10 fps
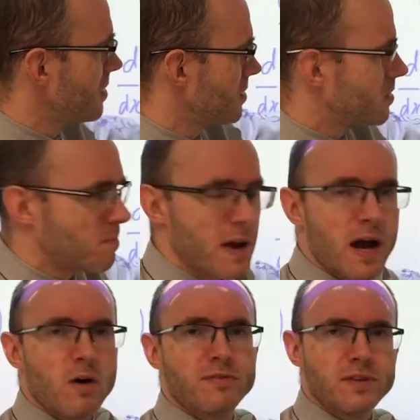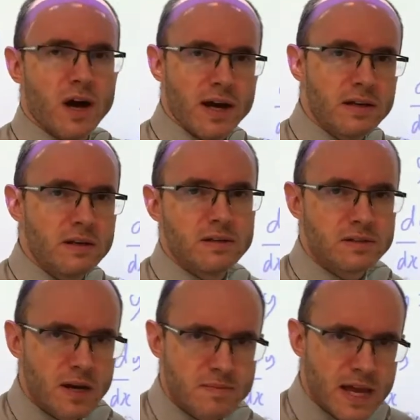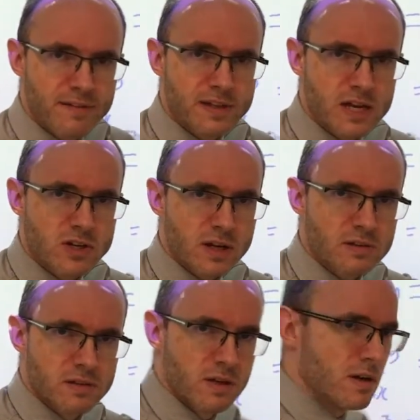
to the power of 9 times f dash x.